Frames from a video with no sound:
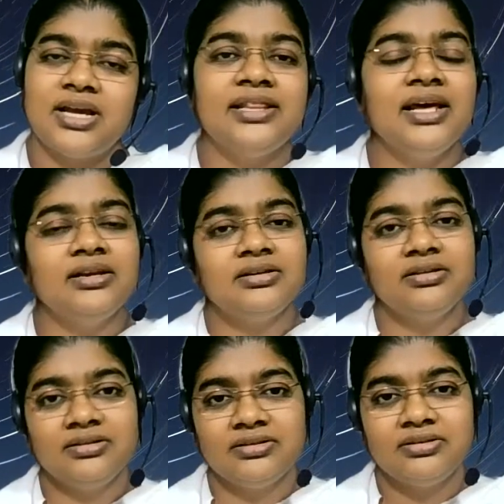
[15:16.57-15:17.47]
And
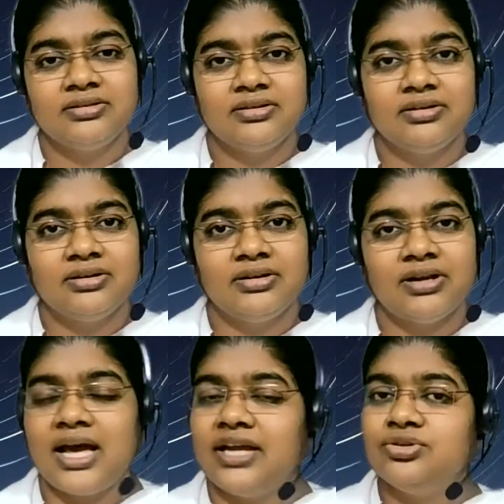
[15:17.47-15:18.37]
then
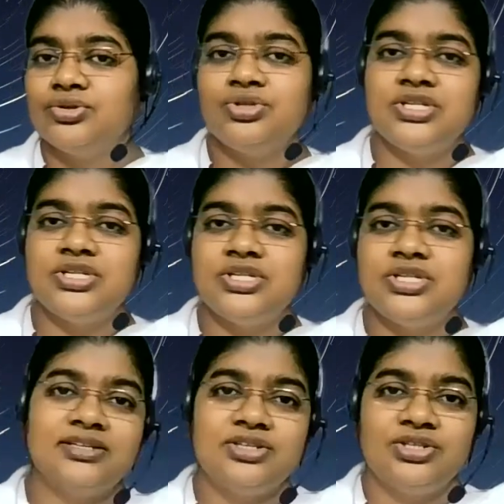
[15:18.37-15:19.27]
I don't take
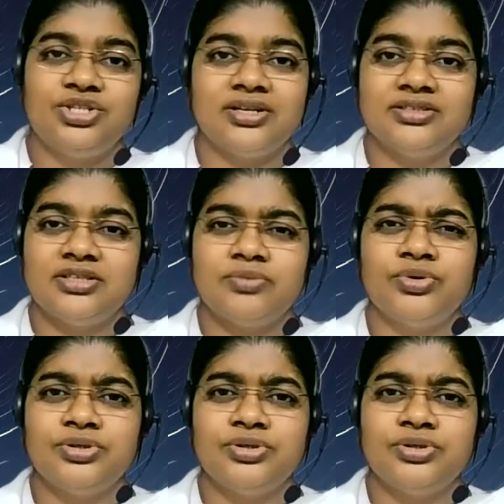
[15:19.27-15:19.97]
that chance.